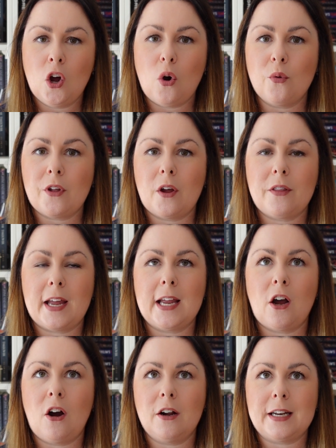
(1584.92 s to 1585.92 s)
although they
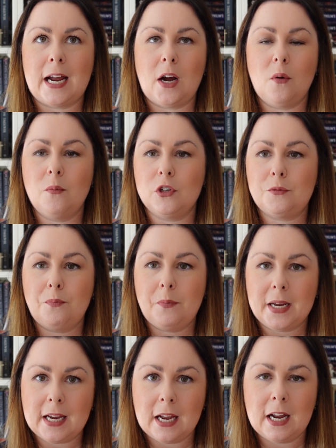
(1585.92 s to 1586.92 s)
are now much
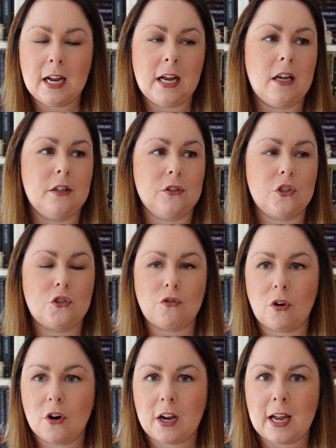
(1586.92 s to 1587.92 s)
bigger and
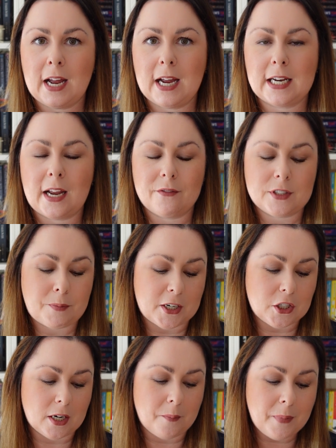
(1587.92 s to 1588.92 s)
stronger and have
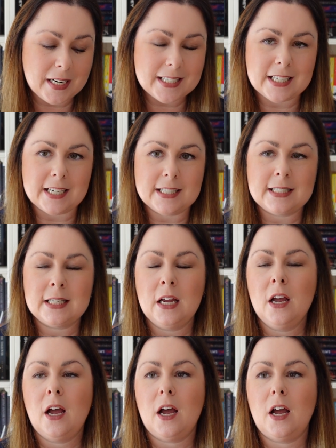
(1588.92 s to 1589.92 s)
special abilities,
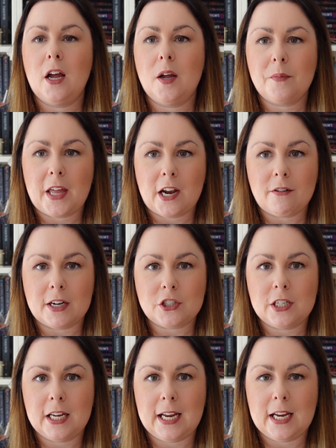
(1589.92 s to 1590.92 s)
they're
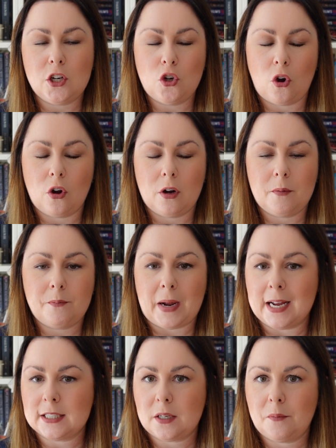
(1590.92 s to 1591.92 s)
actually not
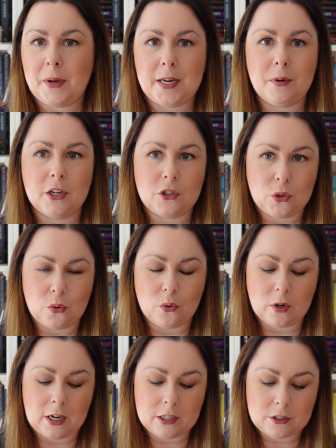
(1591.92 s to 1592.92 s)
bad people at
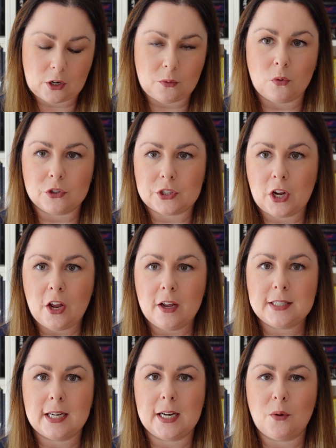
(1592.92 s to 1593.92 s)
all and don't want to
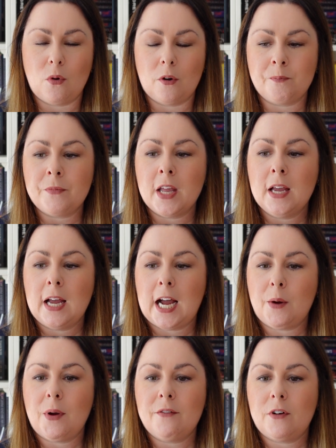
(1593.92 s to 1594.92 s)
hurt anyone.
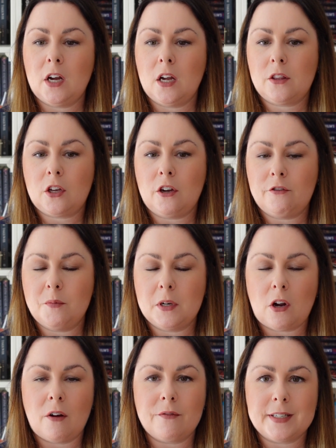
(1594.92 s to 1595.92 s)
However, the government
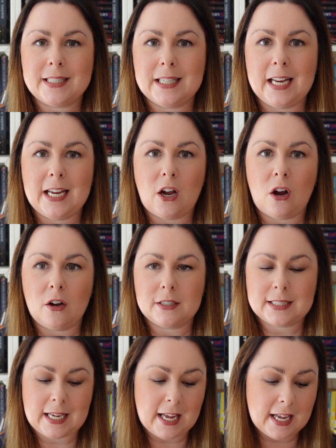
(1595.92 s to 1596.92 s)
obviously are
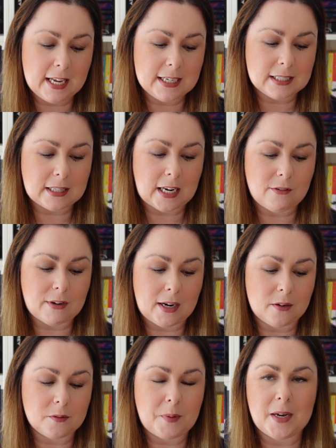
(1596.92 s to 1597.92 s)
scared. They
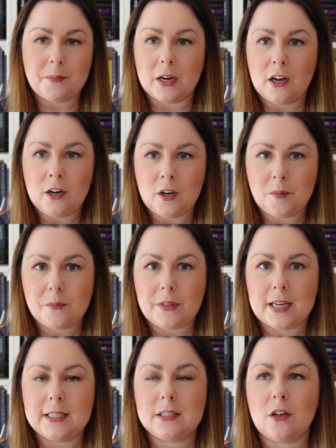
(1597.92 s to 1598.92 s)
round people up,
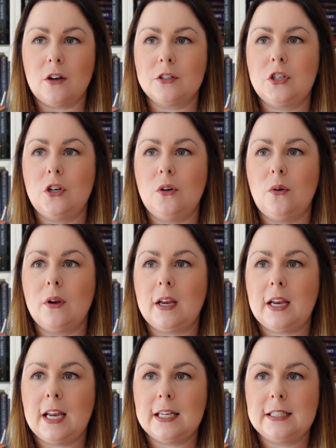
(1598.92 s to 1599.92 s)
they start to
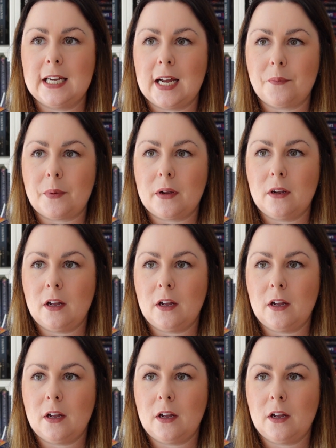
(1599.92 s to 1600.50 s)
kidnap